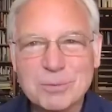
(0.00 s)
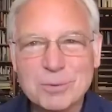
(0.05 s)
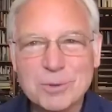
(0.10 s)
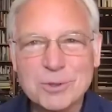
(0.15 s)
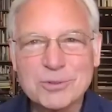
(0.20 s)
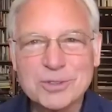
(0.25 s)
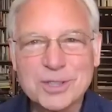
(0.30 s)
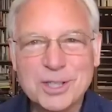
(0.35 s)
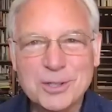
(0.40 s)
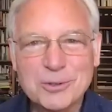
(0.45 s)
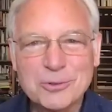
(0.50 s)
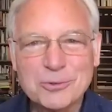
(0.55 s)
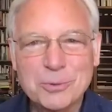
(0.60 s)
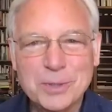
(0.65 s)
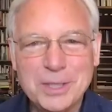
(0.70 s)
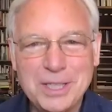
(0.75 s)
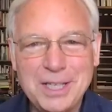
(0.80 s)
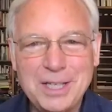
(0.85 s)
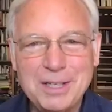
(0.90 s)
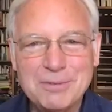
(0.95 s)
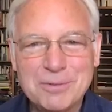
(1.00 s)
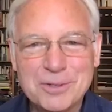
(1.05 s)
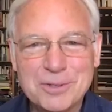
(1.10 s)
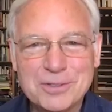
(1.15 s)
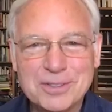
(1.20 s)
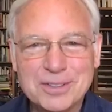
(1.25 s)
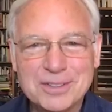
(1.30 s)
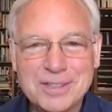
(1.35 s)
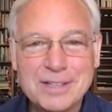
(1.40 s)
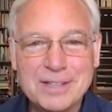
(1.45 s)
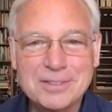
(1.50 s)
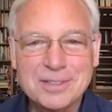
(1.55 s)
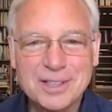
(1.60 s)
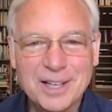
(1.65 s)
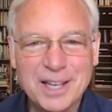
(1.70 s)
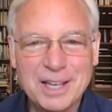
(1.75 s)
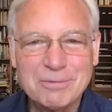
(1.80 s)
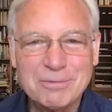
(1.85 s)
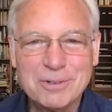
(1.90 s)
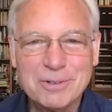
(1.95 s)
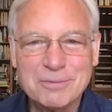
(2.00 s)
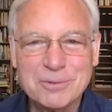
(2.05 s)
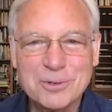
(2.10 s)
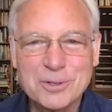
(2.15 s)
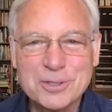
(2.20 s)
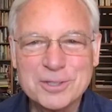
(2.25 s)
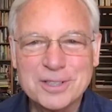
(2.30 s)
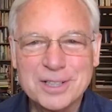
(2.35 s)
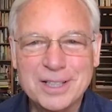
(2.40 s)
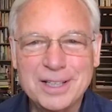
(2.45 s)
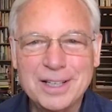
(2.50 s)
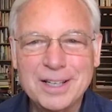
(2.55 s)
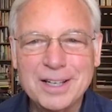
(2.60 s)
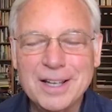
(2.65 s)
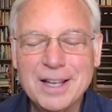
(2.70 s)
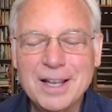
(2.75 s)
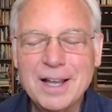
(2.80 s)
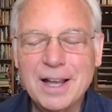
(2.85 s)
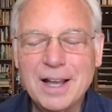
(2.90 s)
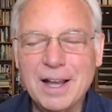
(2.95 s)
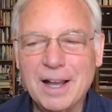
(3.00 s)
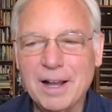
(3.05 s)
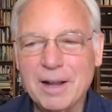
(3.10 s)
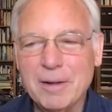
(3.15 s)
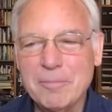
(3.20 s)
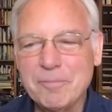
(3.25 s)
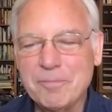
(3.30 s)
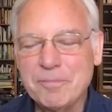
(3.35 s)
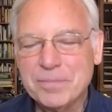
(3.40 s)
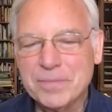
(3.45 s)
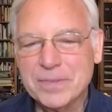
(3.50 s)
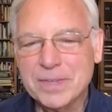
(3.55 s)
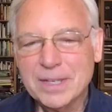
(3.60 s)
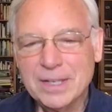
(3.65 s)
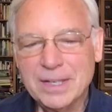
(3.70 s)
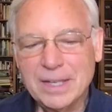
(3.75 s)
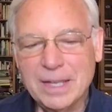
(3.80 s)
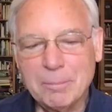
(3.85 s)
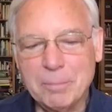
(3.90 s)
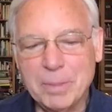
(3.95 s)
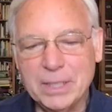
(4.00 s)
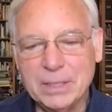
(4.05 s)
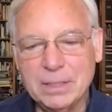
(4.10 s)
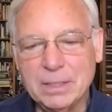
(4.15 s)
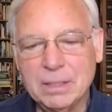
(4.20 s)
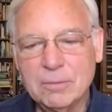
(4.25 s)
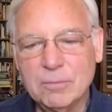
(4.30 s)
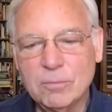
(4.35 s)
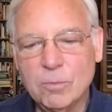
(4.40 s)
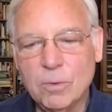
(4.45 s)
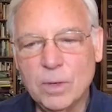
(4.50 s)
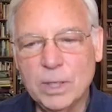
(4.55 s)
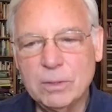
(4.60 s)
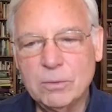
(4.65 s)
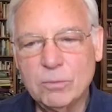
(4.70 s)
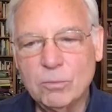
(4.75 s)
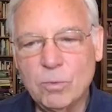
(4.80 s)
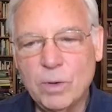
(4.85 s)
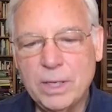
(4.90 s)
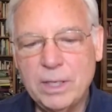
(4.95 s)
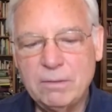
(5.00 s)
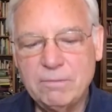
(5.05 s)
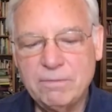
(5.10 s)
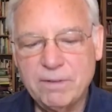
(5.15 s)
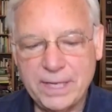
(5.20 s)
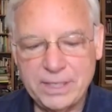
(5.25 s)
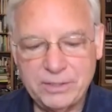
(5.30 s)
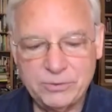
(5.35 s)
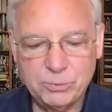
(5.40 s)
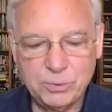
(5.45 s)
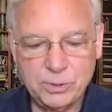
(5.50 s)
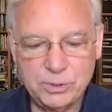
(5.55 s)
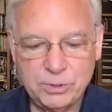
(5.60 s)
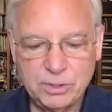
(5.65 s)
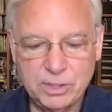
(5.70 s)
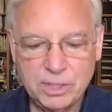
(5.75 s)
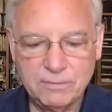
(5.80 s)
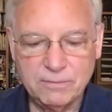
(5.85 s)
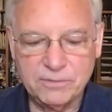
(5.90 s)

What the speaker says: skills we need for success in life, unfortunately. But what advice would you give to